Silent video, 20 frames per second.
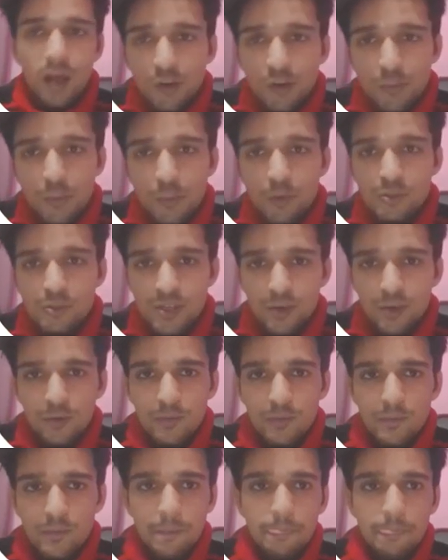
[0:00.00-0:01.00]
Outpost
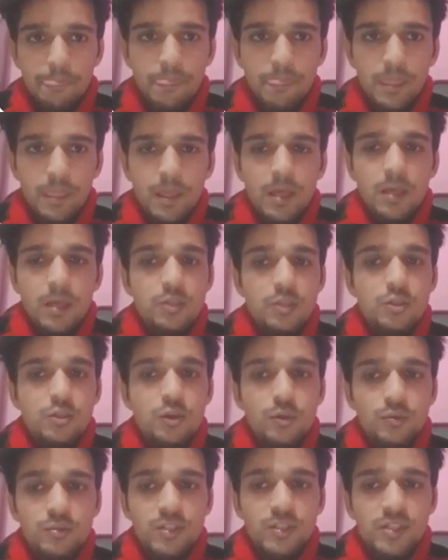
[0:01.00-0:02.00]
now.
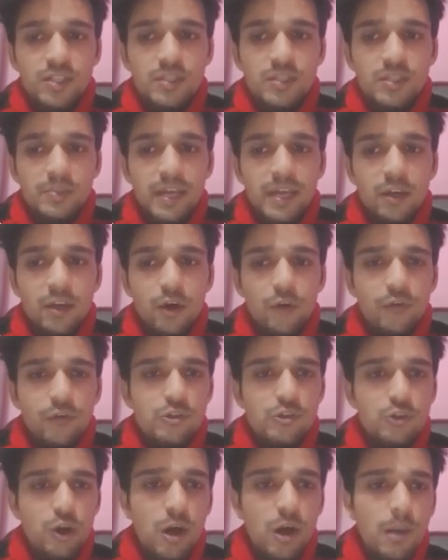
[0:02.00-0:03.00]
So this is my
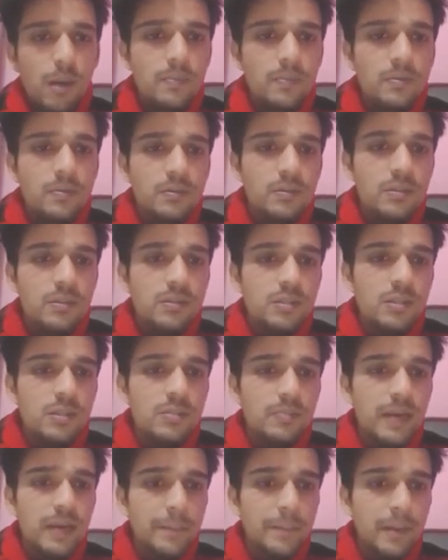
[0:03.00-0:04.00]
coffee shop. This
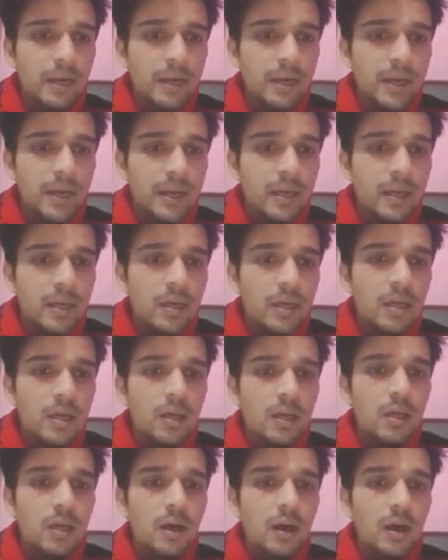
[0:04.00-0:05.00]
is my building,
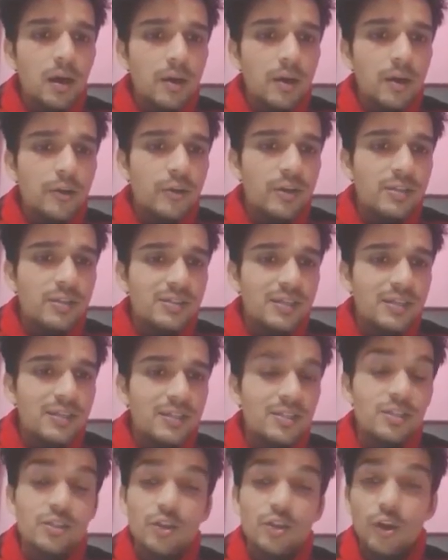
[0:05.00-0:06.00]
or you can
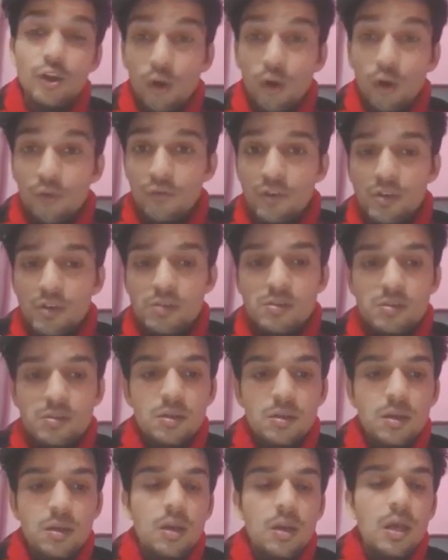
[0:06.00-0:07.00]
say this is your
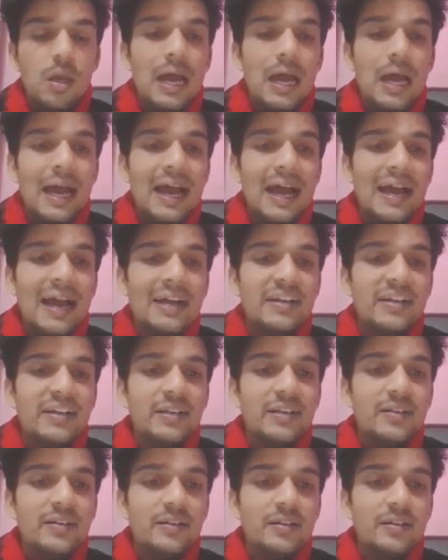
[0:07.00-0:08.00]
office.
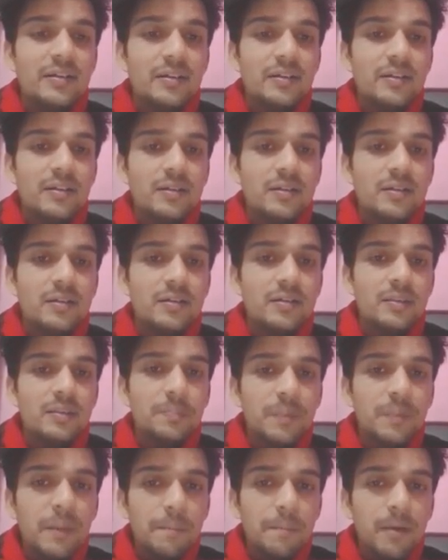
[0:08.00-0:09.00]
And
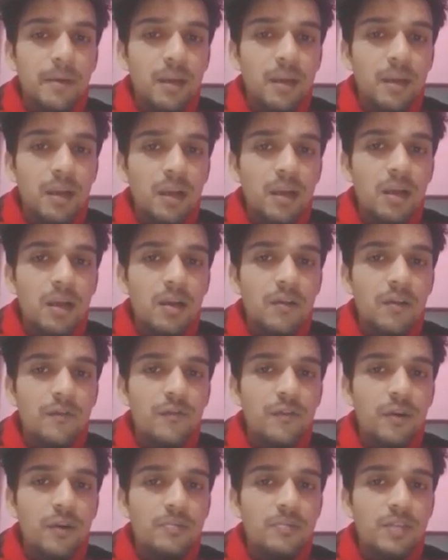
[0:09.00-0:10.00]
the people
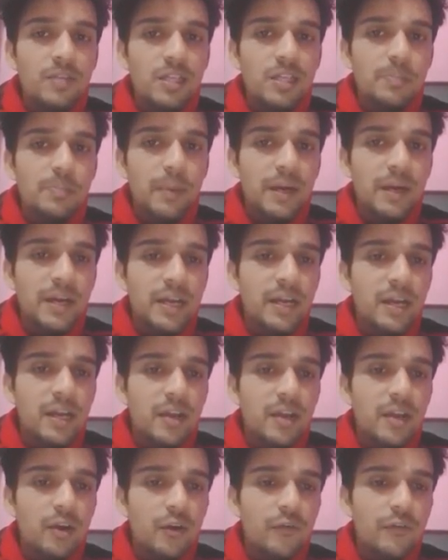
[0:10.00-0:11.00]
from this
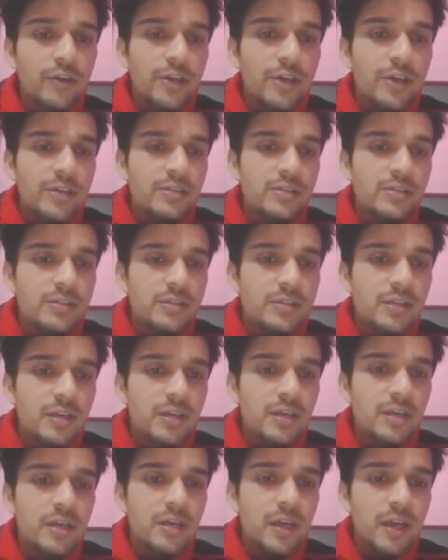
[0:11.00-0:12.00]
particular office
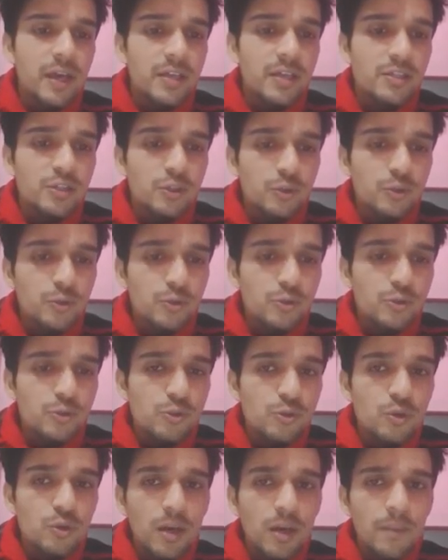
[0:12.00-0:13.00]
is
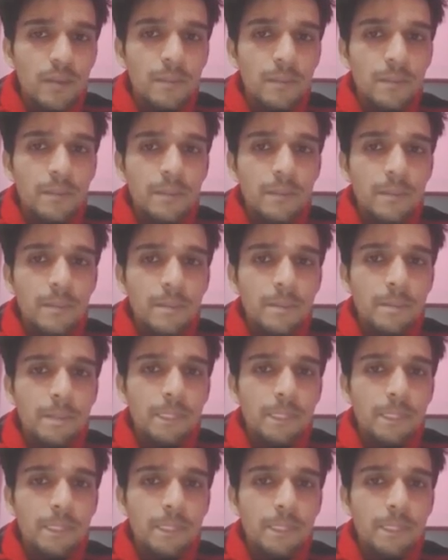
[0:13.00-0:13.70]
used to come